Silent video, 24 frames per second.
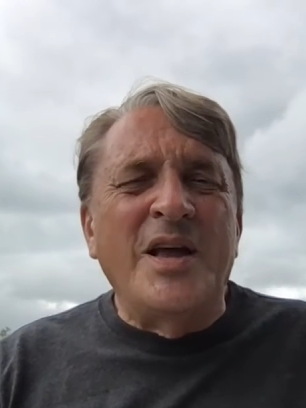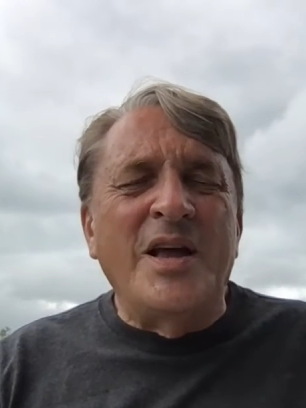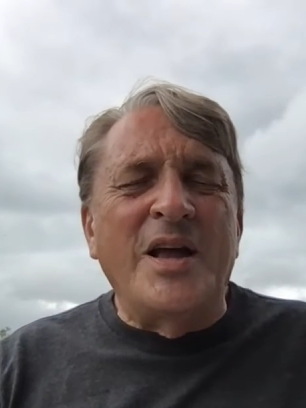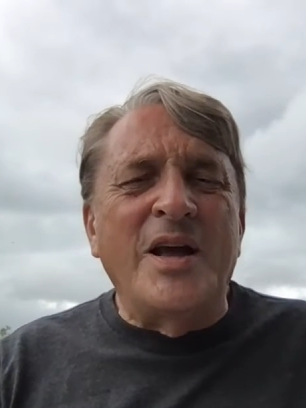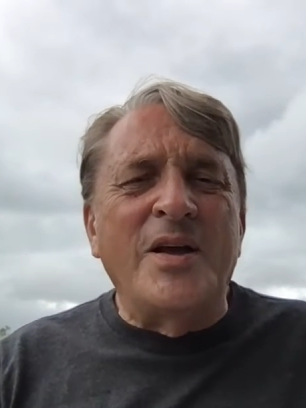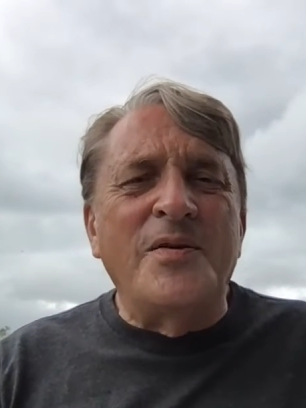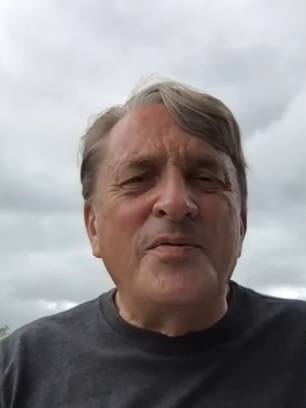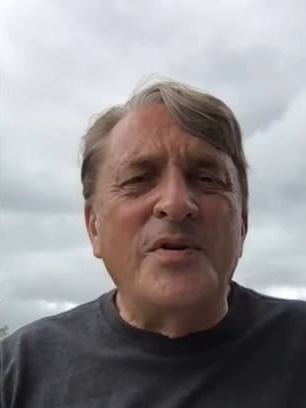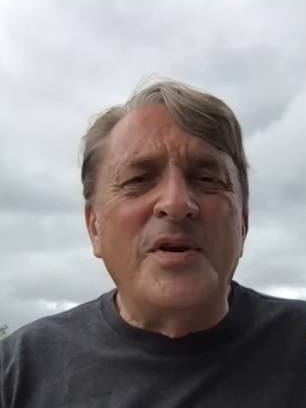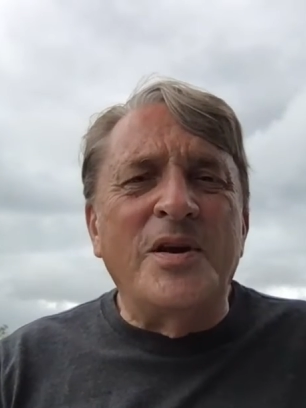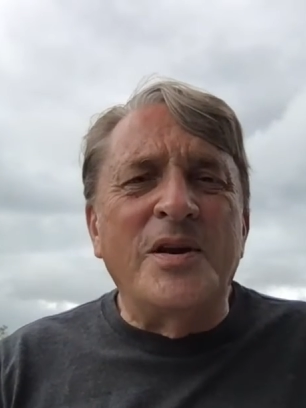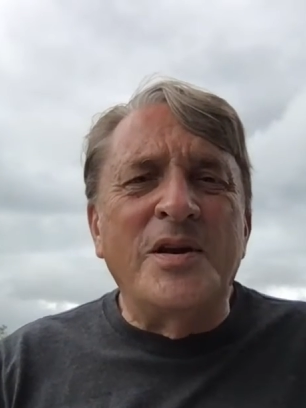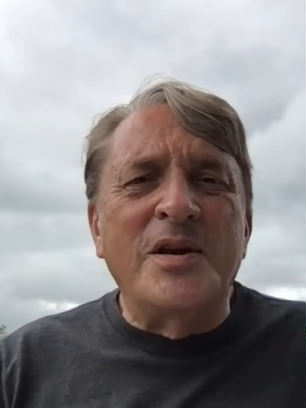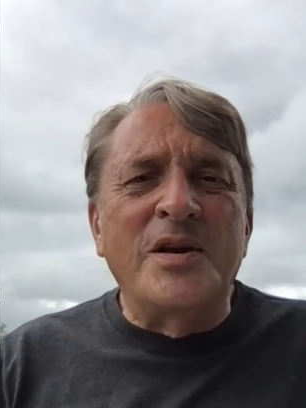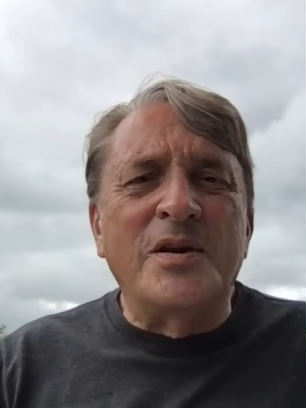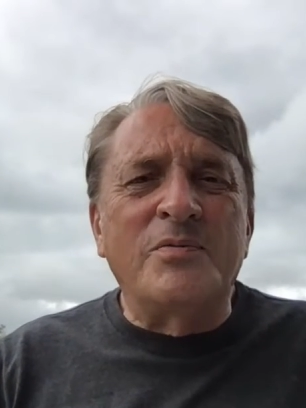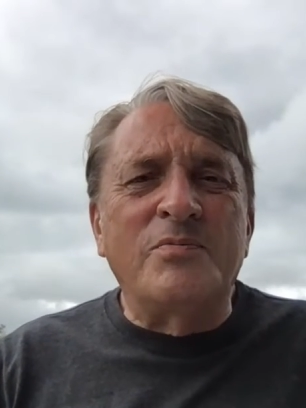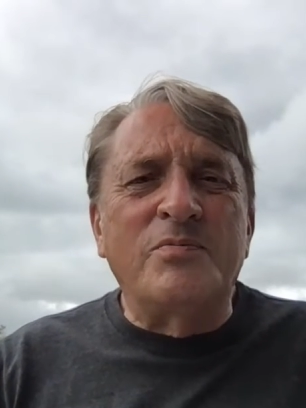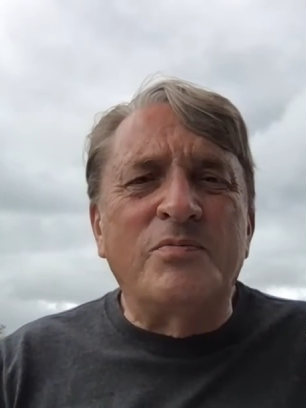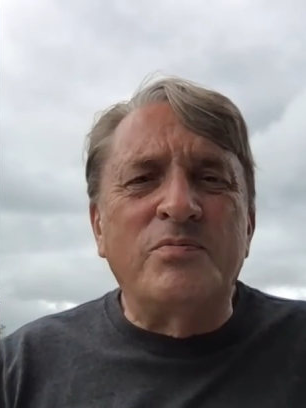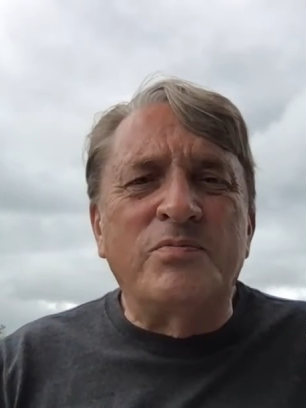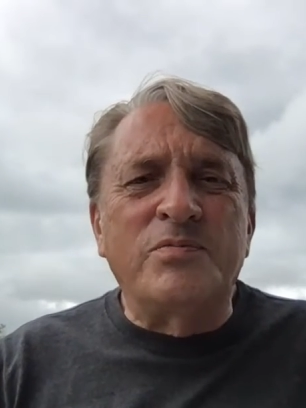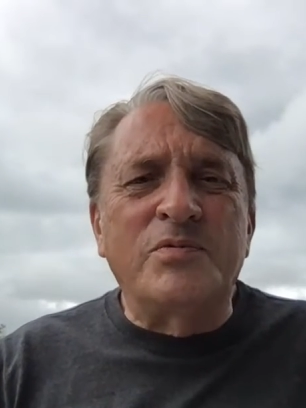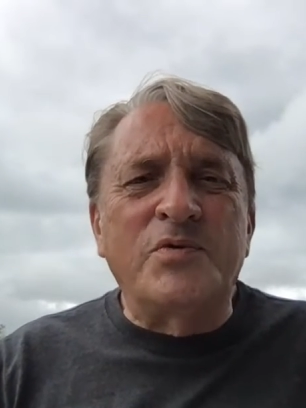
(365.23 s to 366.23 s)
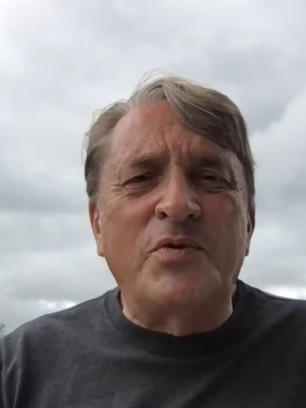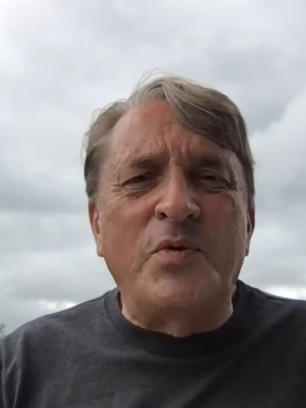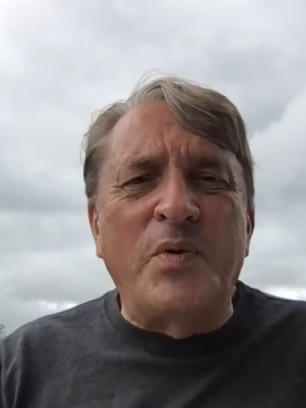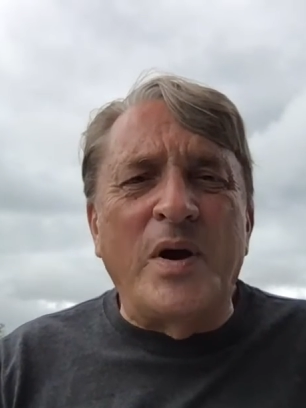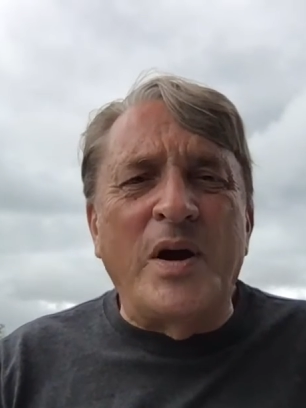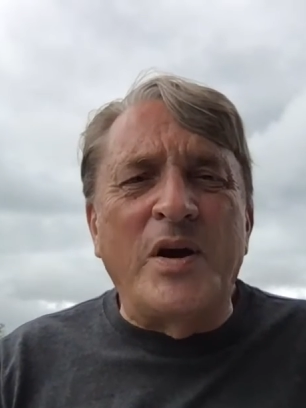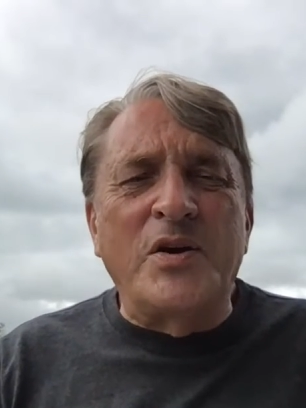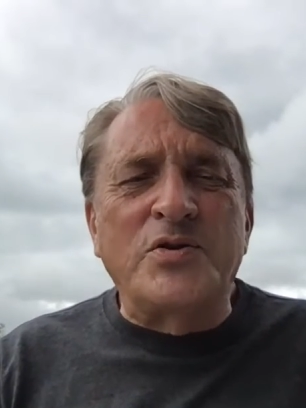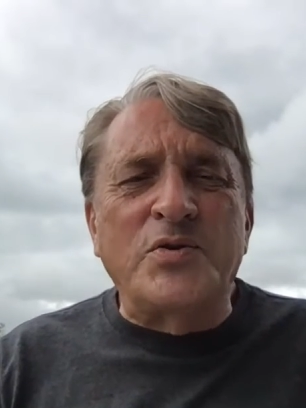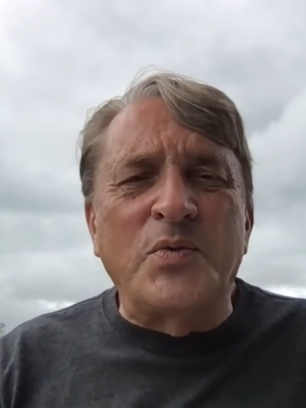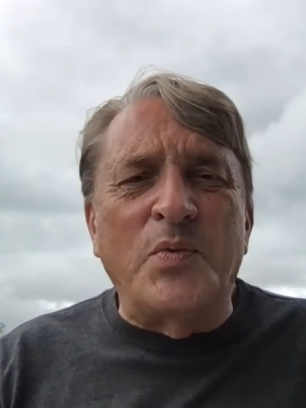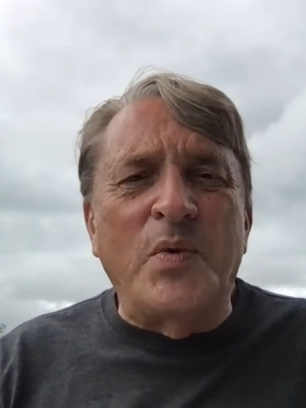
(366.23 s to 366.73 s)
and then it
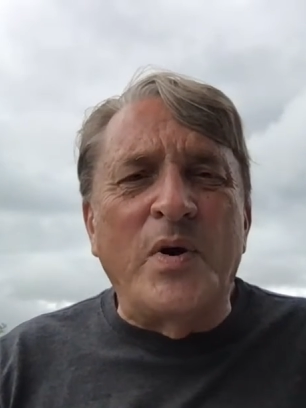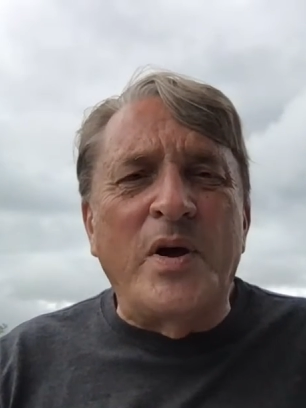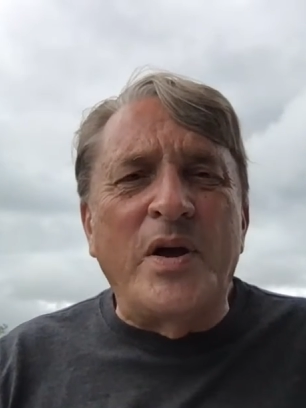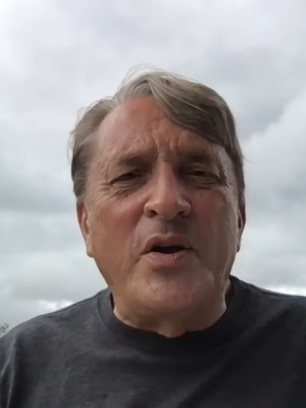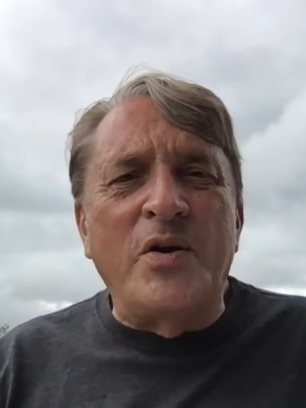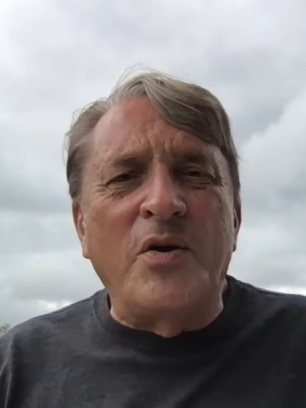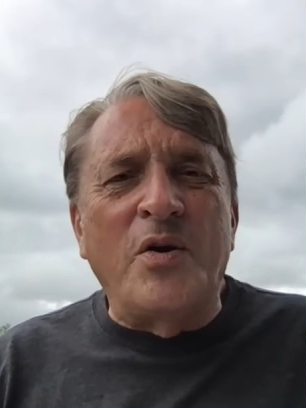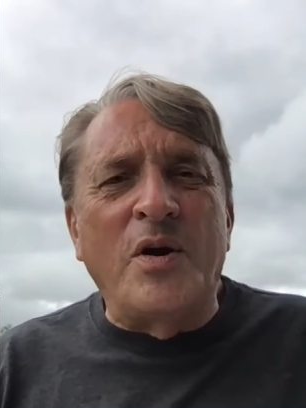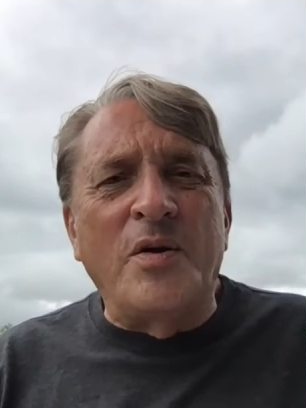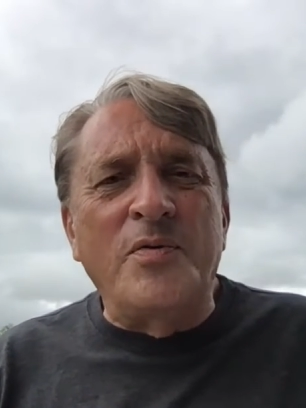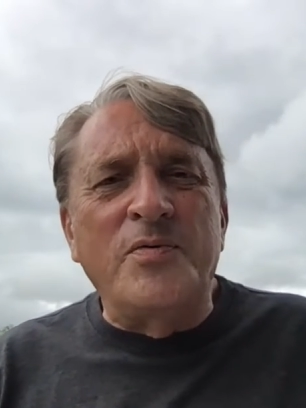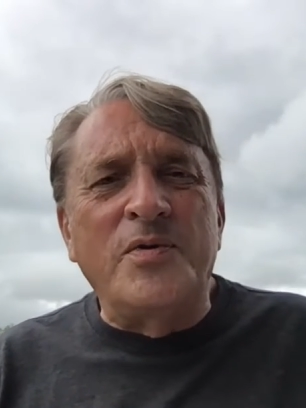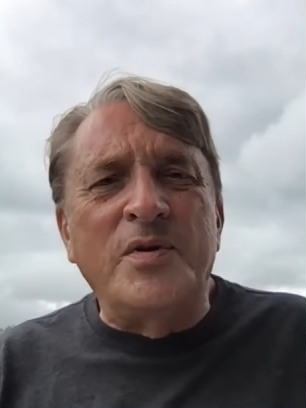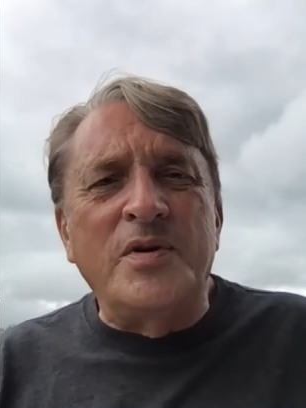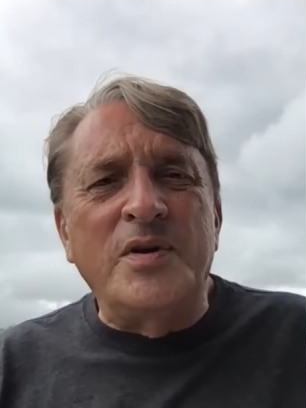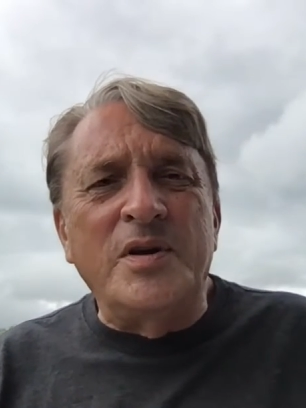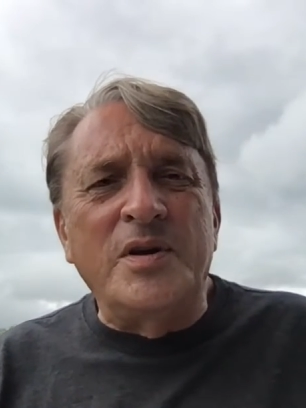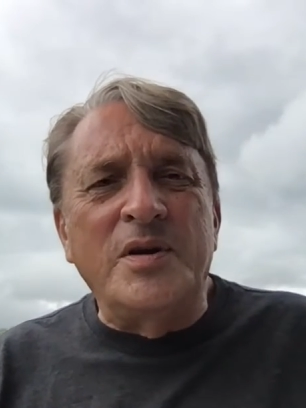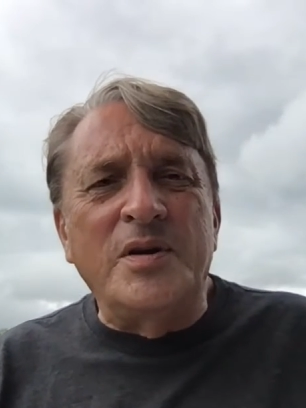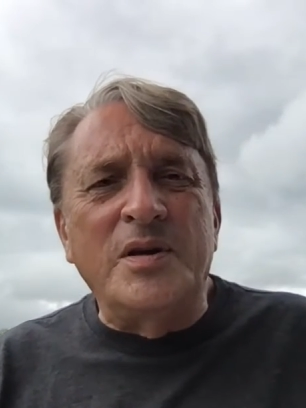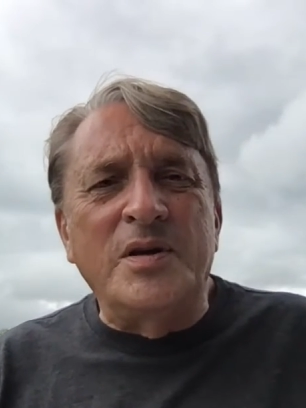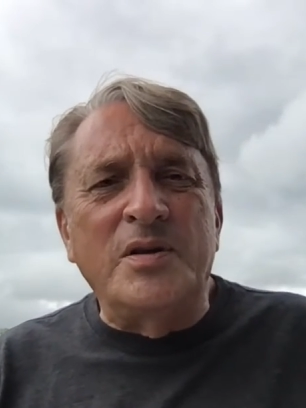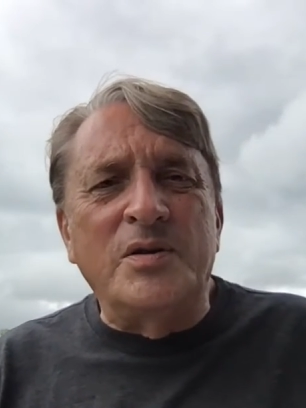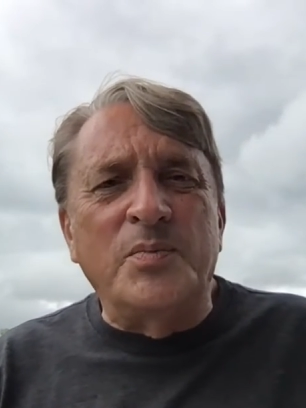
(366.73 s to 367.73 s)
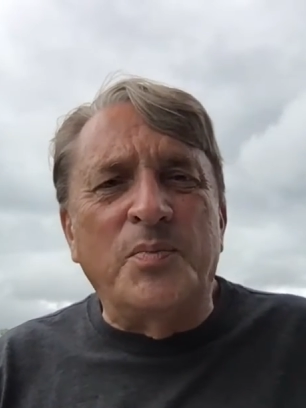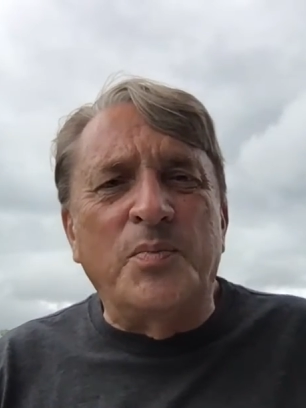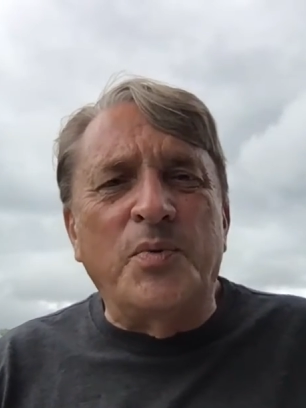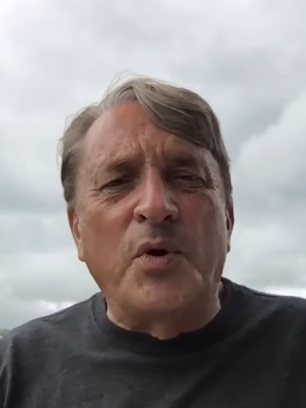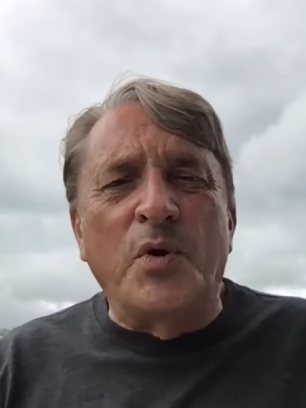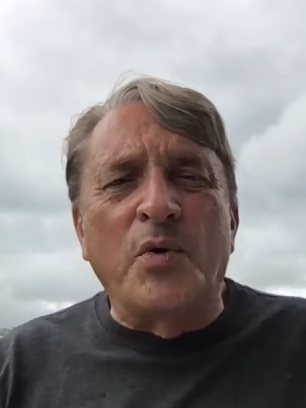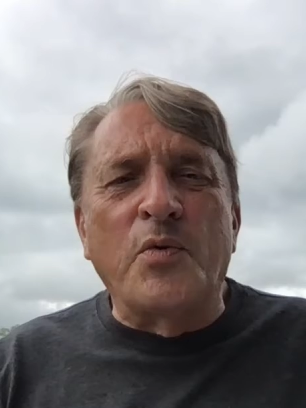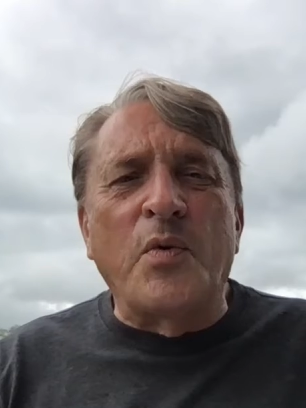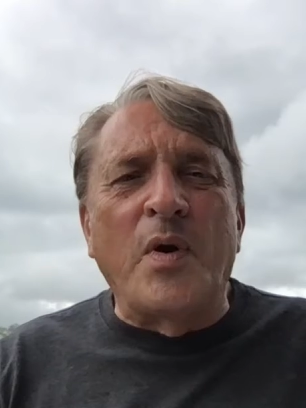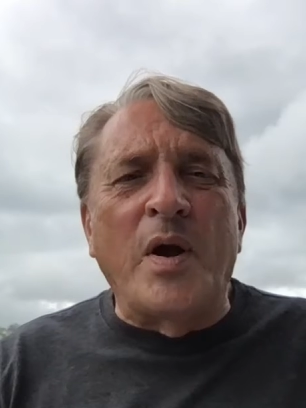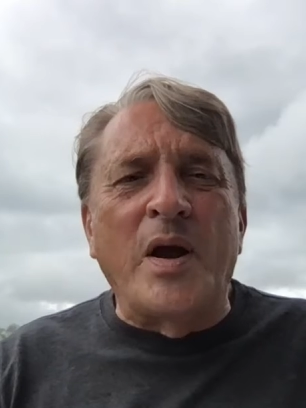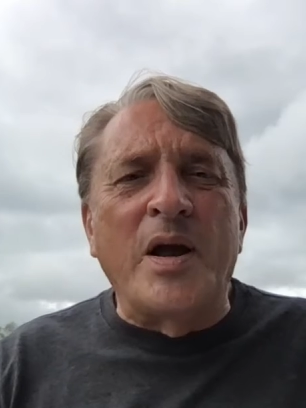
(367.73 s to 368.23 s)
cranks away on the
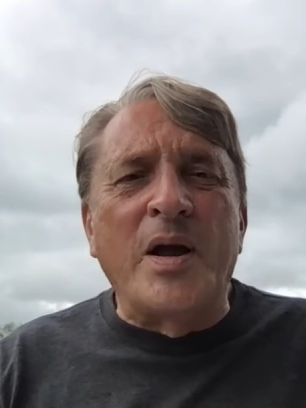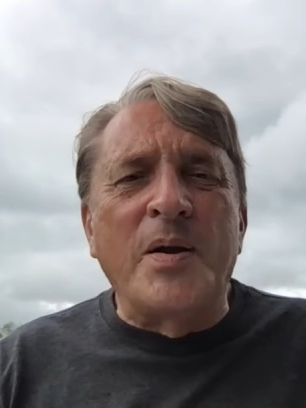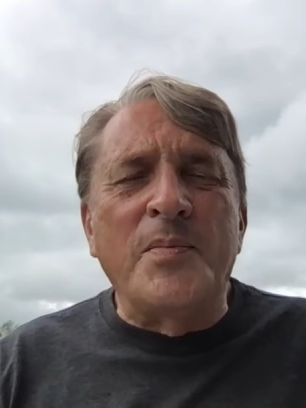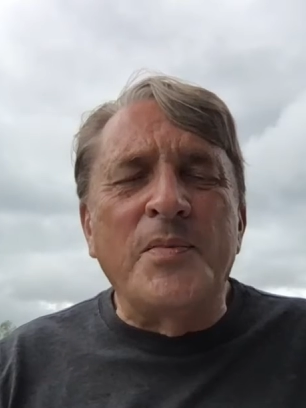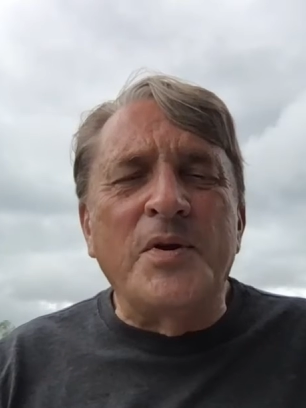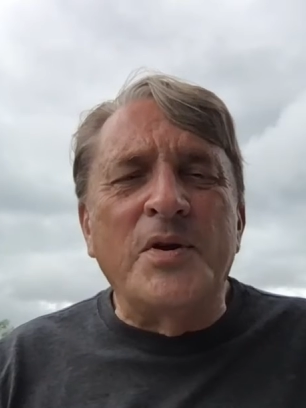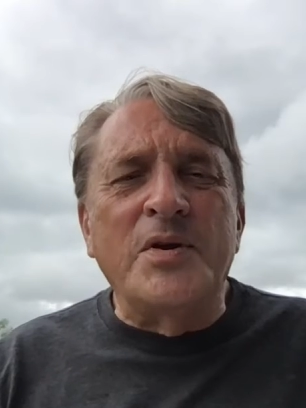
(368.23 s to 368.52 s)
program,